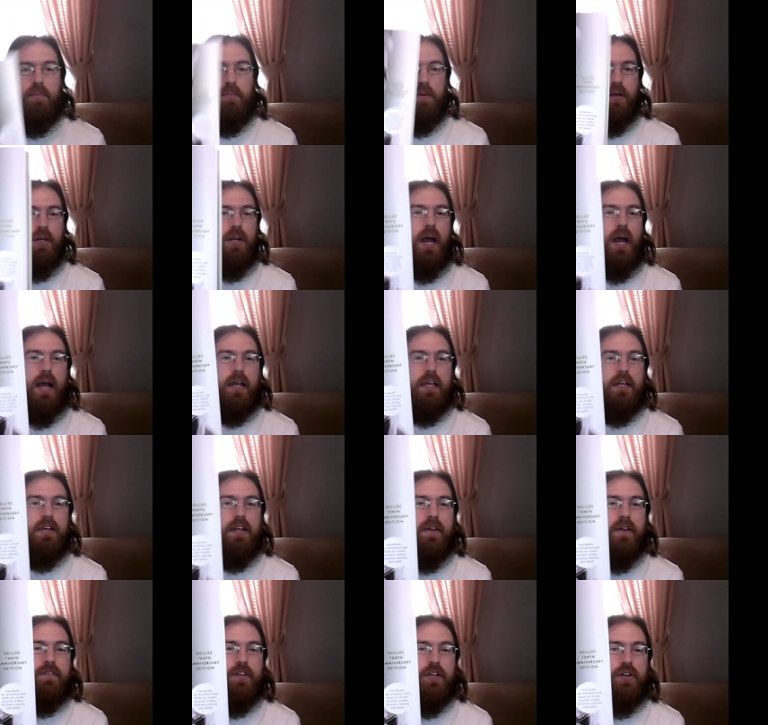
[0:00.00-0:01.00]
But I can
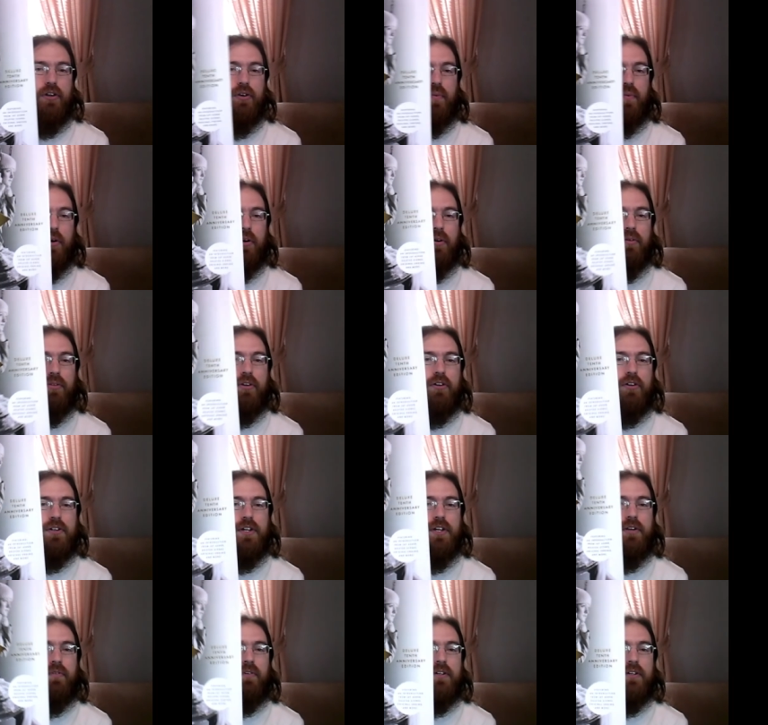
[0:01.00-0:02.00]
definitely do one on
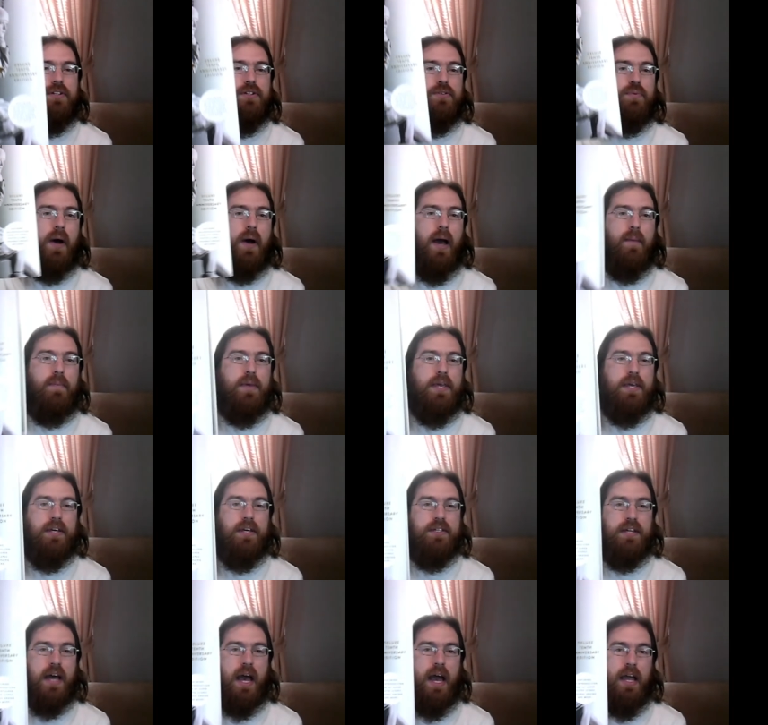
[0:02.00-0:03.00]
13 Reasons Why
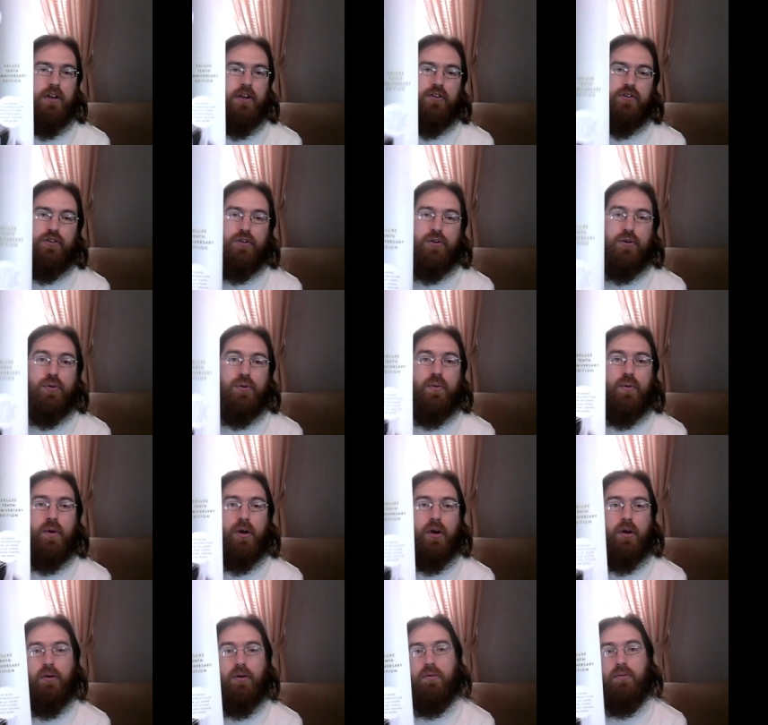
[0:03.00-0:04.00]
because I do
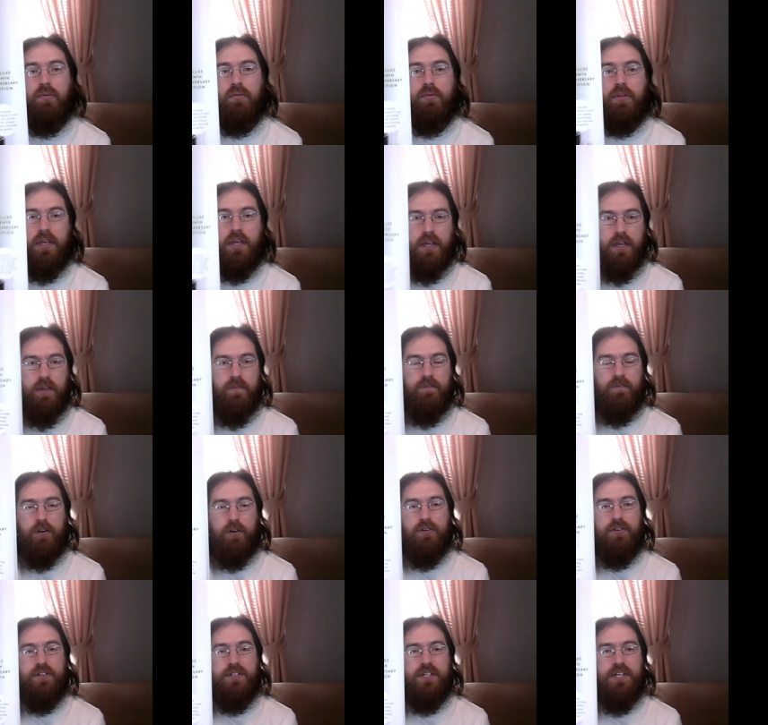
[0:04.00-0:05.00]
own the
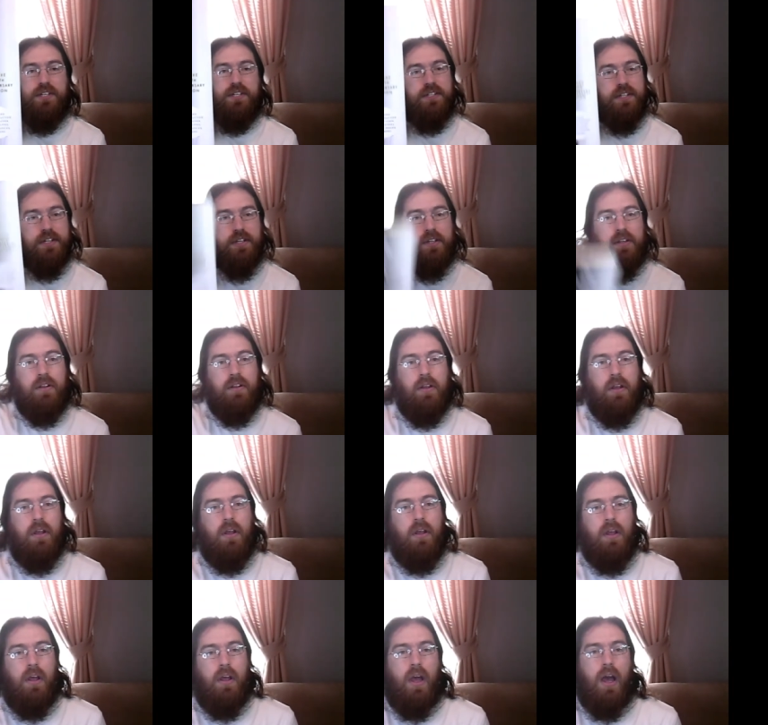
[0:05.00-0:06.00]
first season.
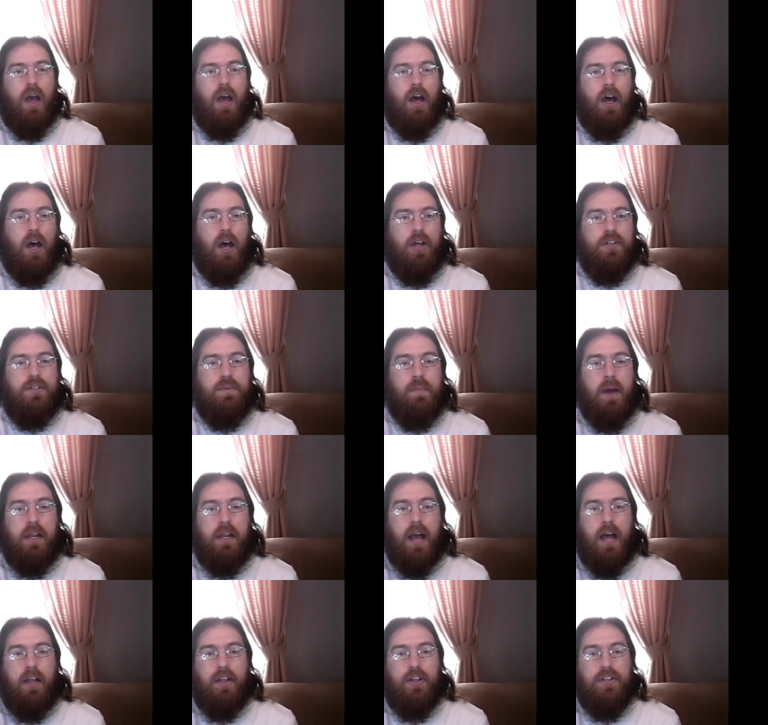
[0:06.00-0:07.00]
Uh, to my
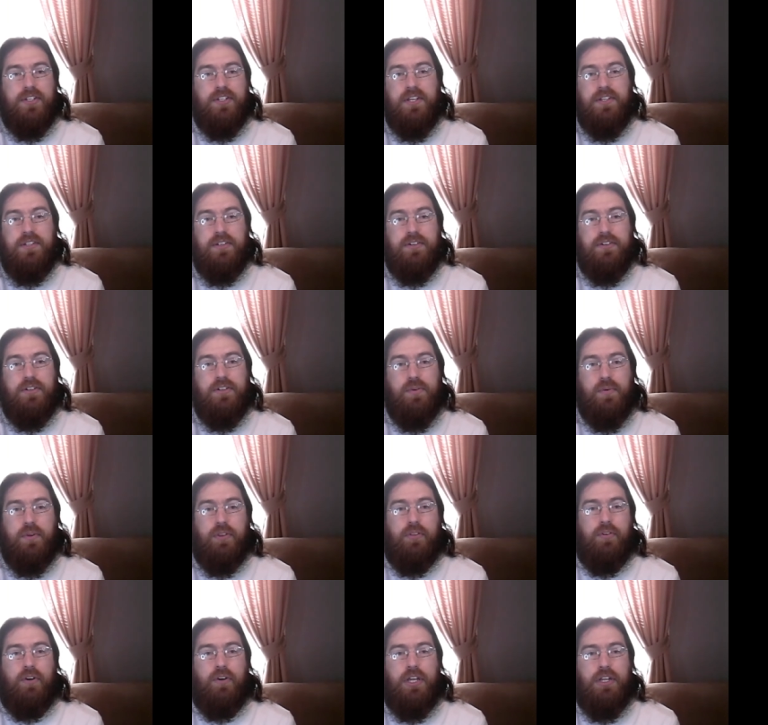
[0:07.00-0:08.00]
knowledge, seasons two
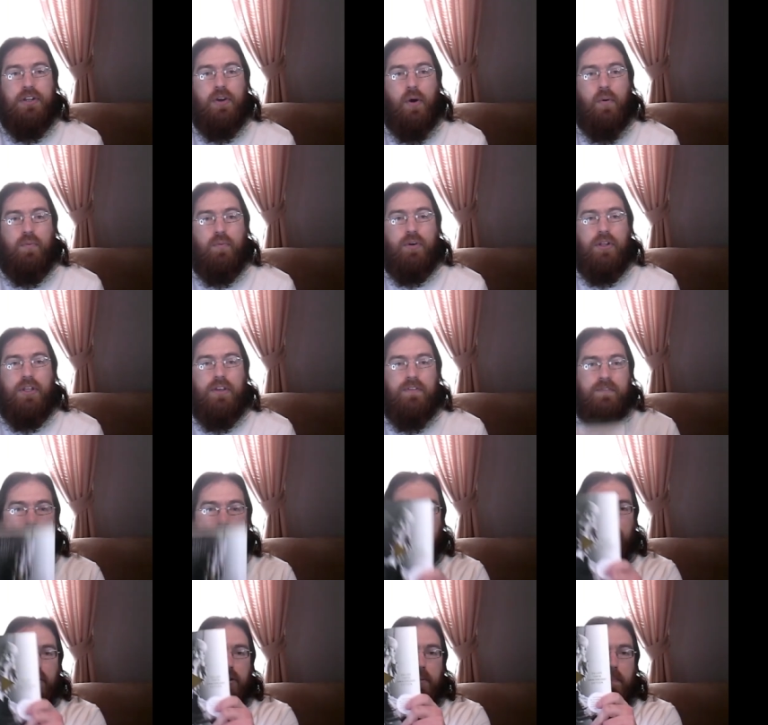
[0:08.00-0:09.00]
and three don't really
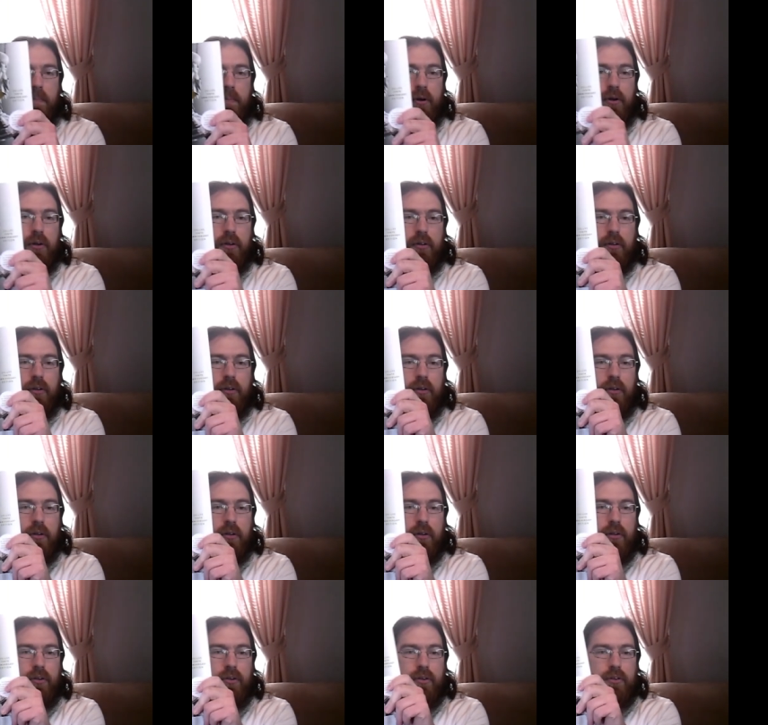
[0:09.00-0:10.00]
follow the book,
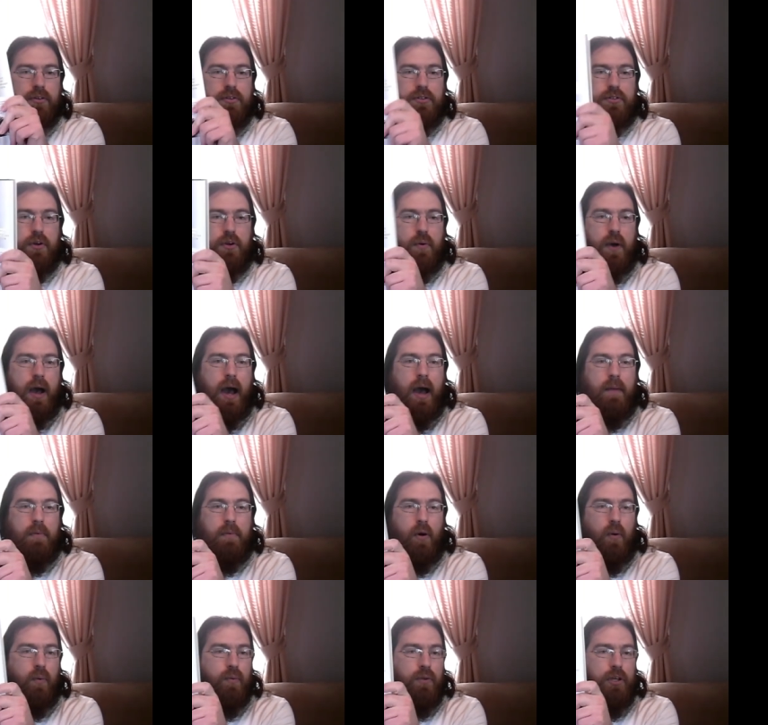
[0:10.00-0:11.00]
so I'm
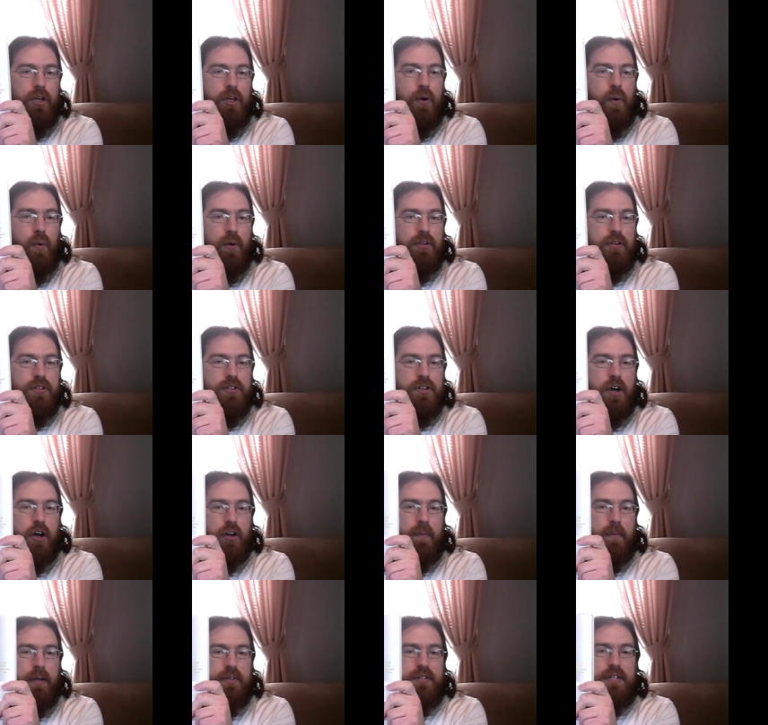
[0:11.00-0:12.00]
only going to talk
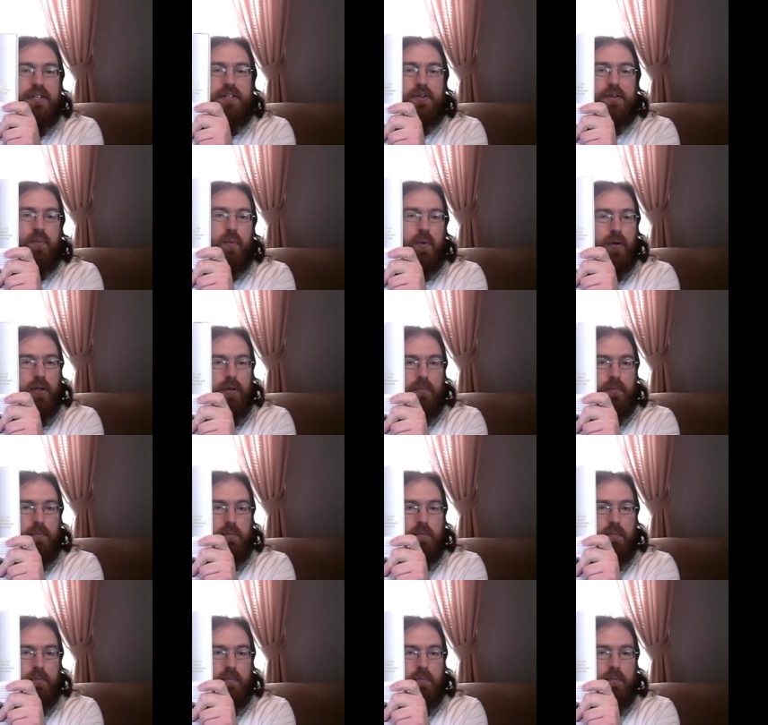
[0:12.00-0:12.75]
about season one.